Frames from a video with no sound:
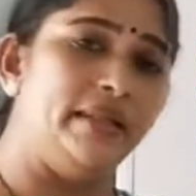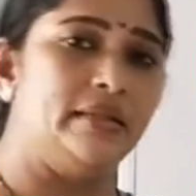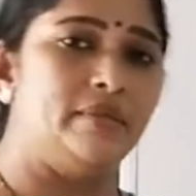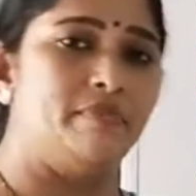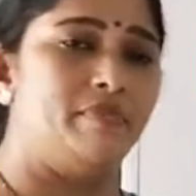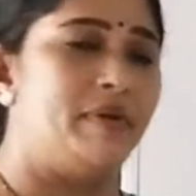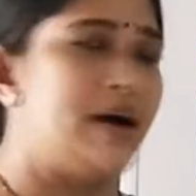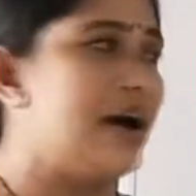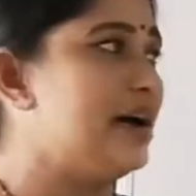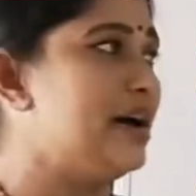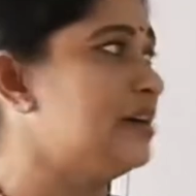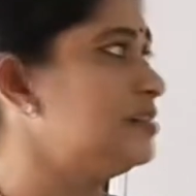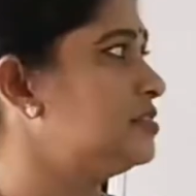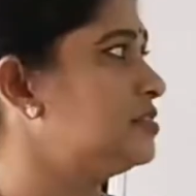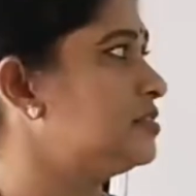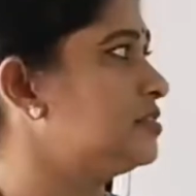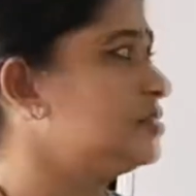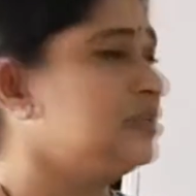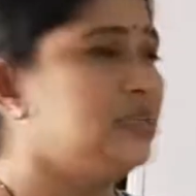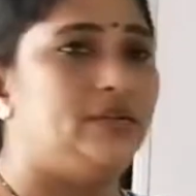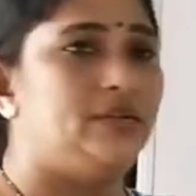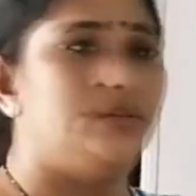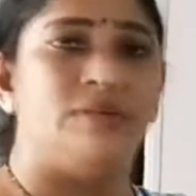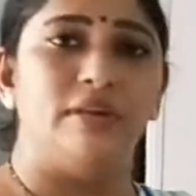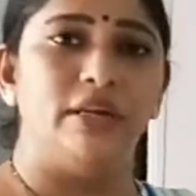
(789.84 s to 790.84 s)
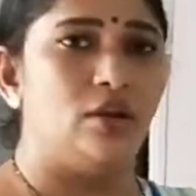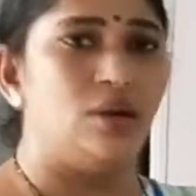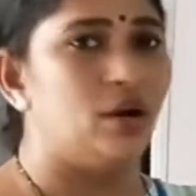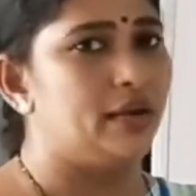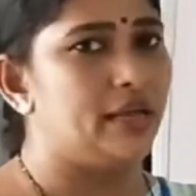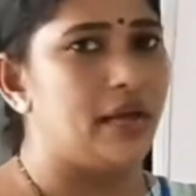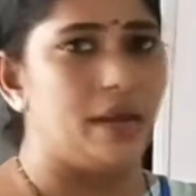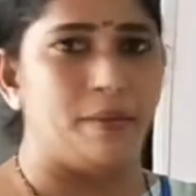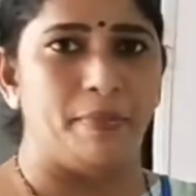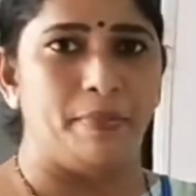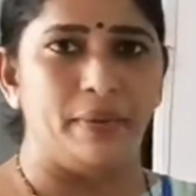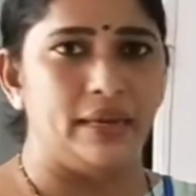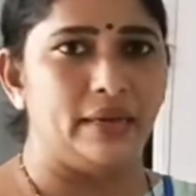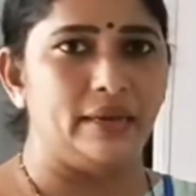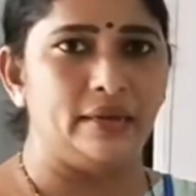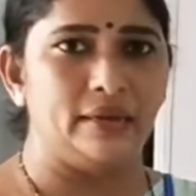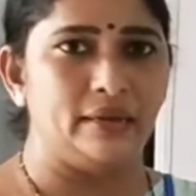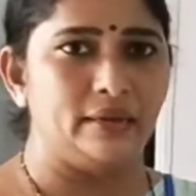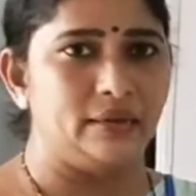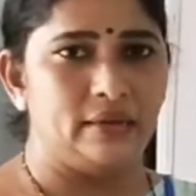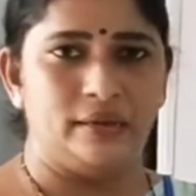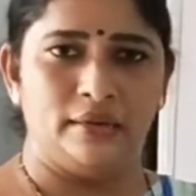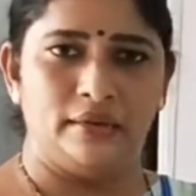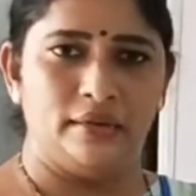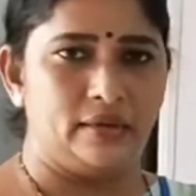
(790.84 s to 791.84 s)
in the past. It will not happen
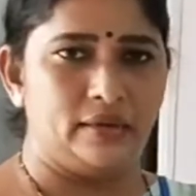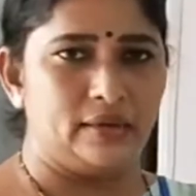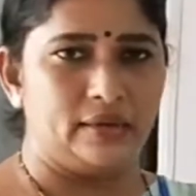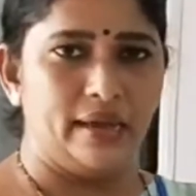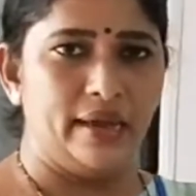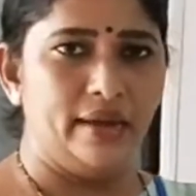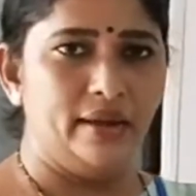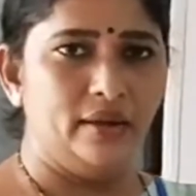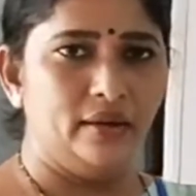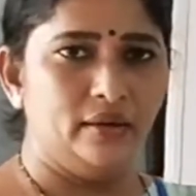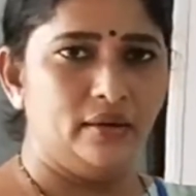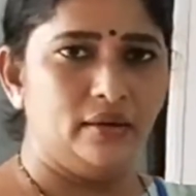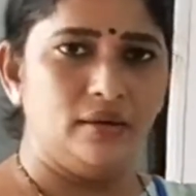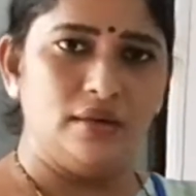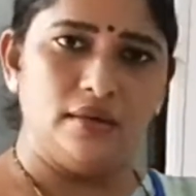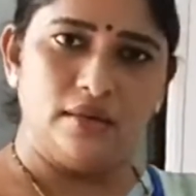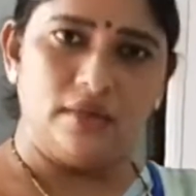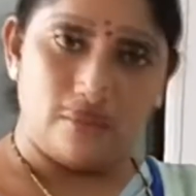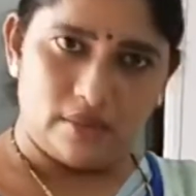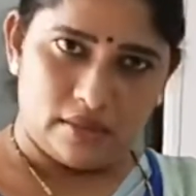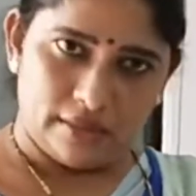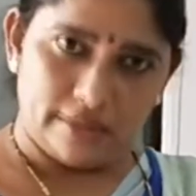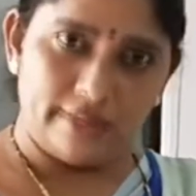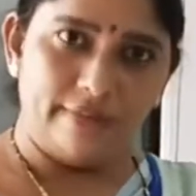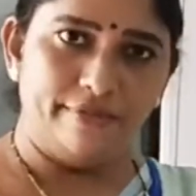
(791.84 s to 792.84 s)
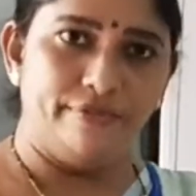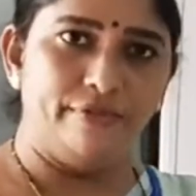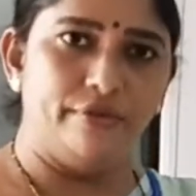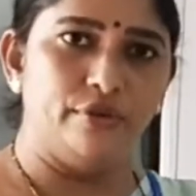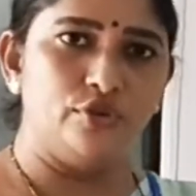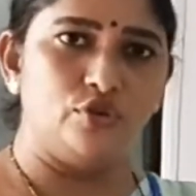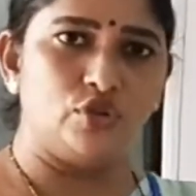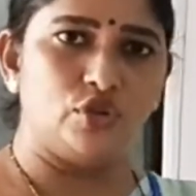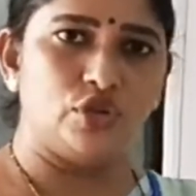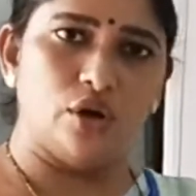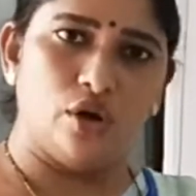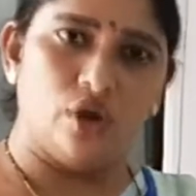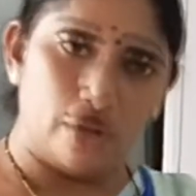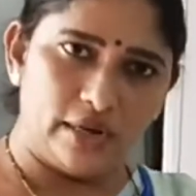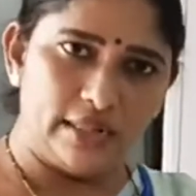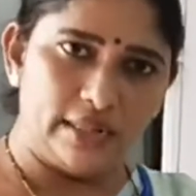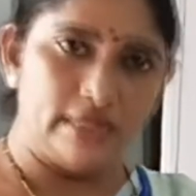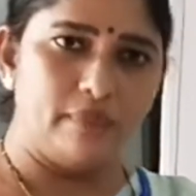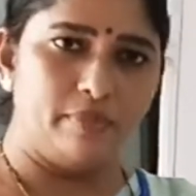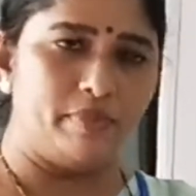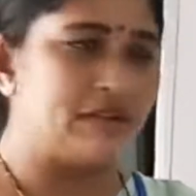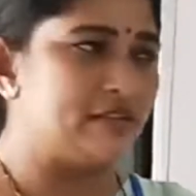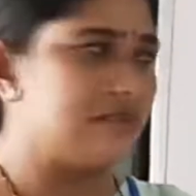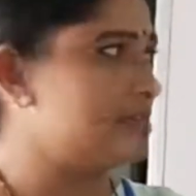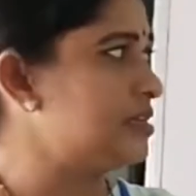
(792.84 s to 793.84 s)
again in the future or in
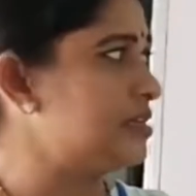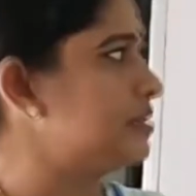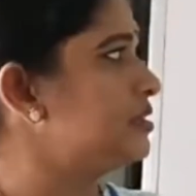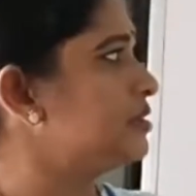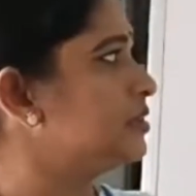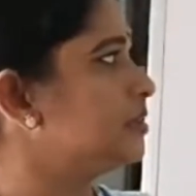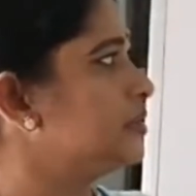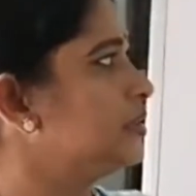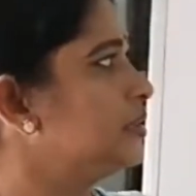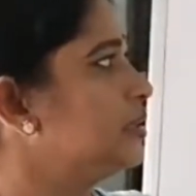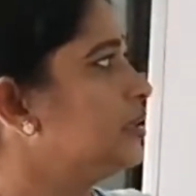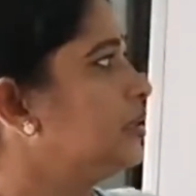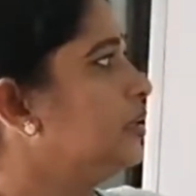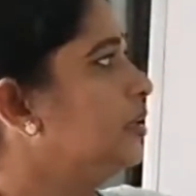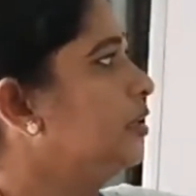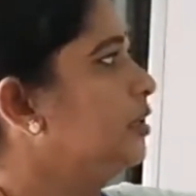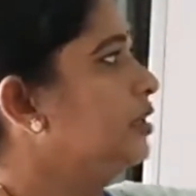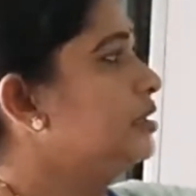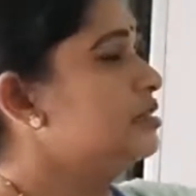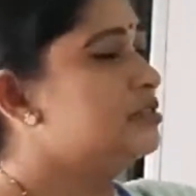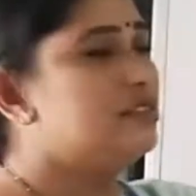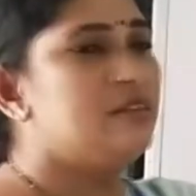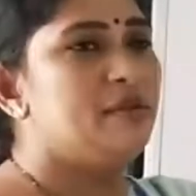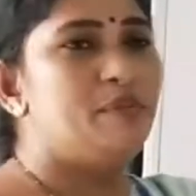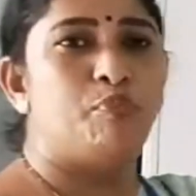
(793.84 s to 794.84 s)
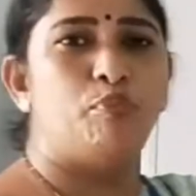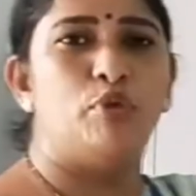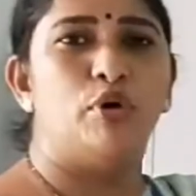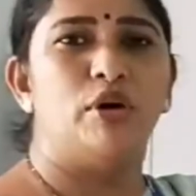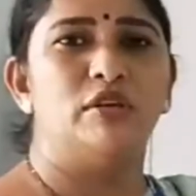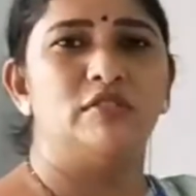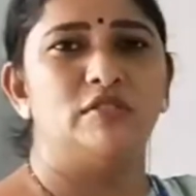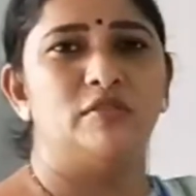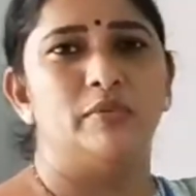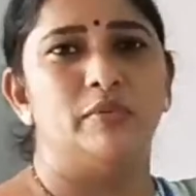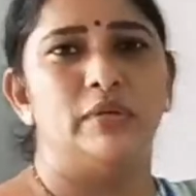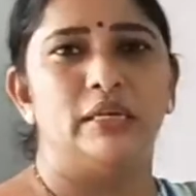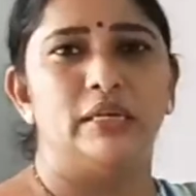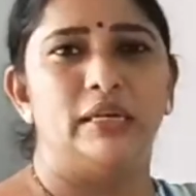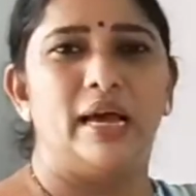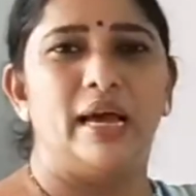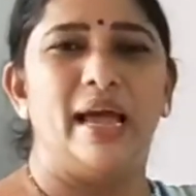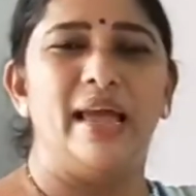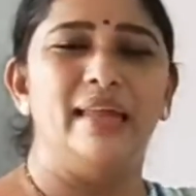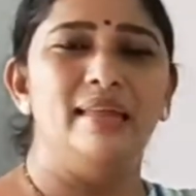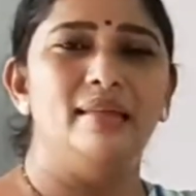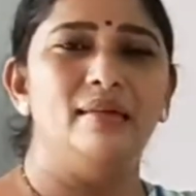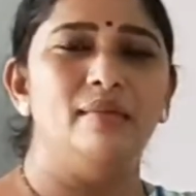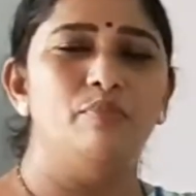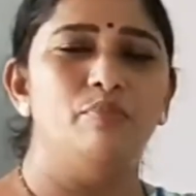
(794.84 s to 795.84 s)
the present. It's impossible,
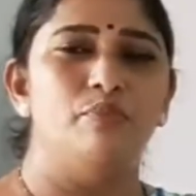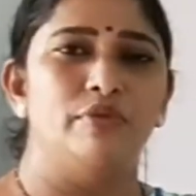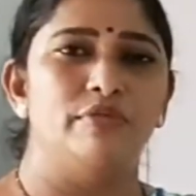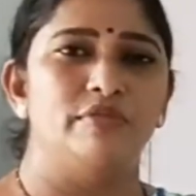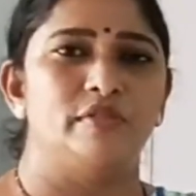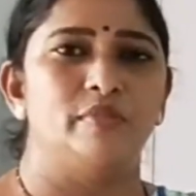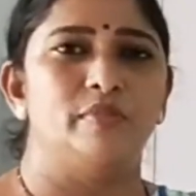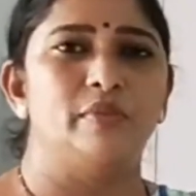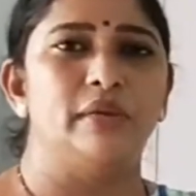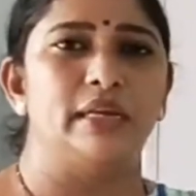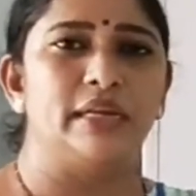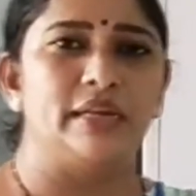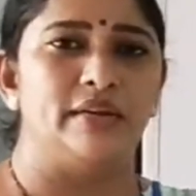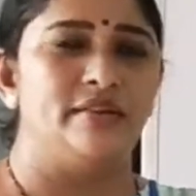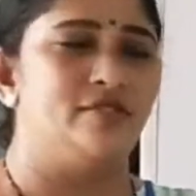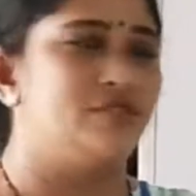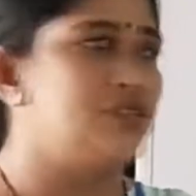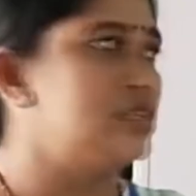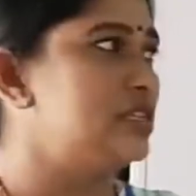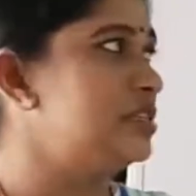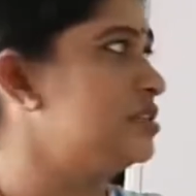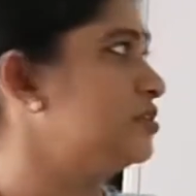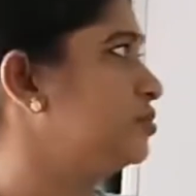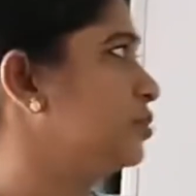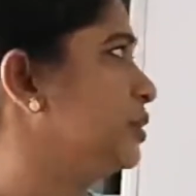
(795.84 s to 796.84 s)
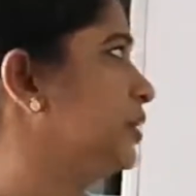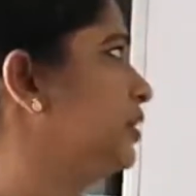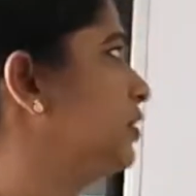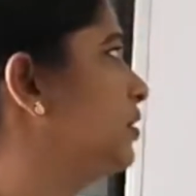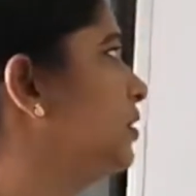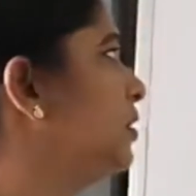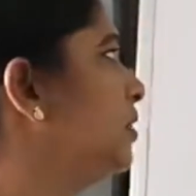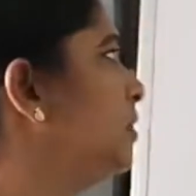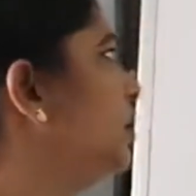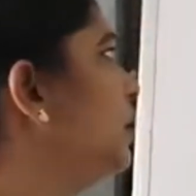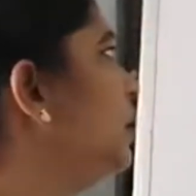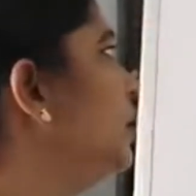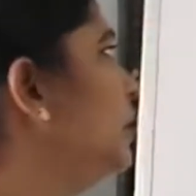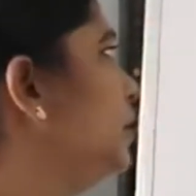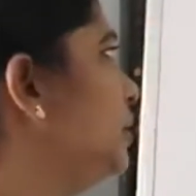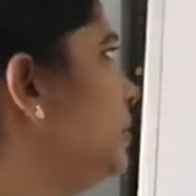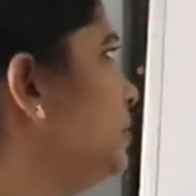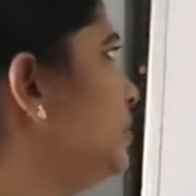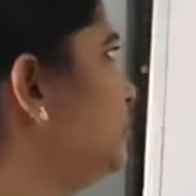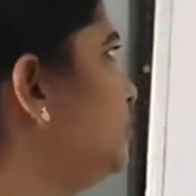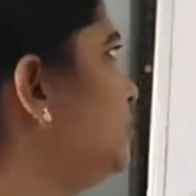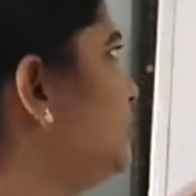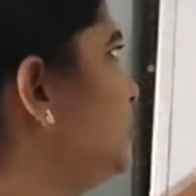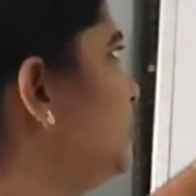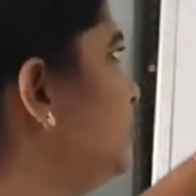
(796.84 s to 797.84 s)
highly impossible condition, this one.
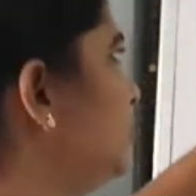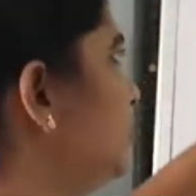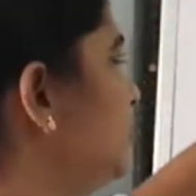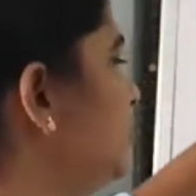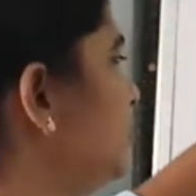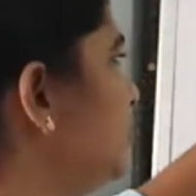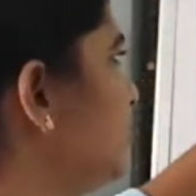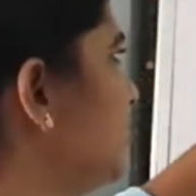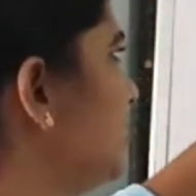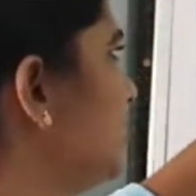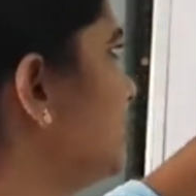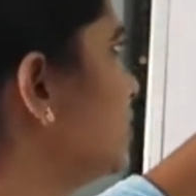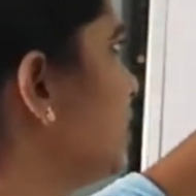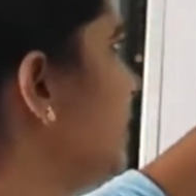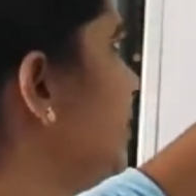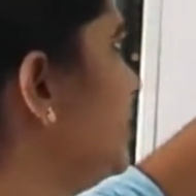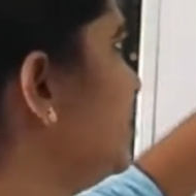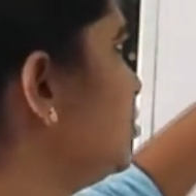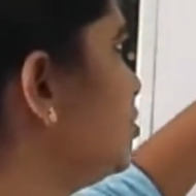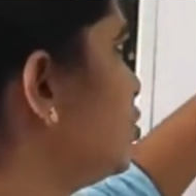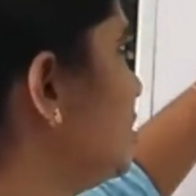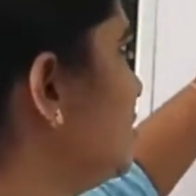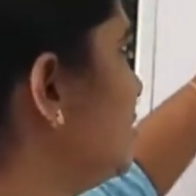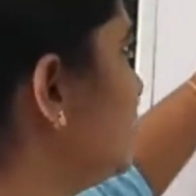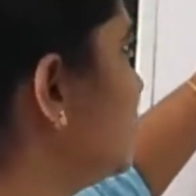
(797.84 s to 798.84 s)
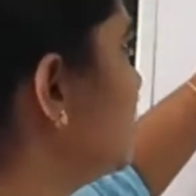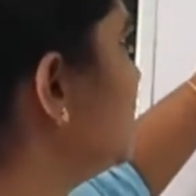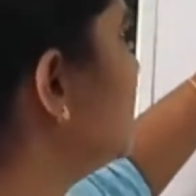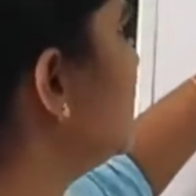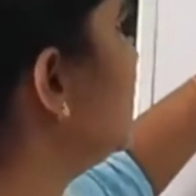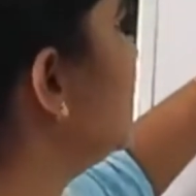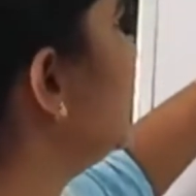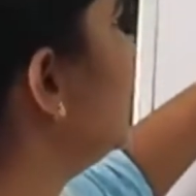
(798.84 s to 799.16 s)
In such conditions,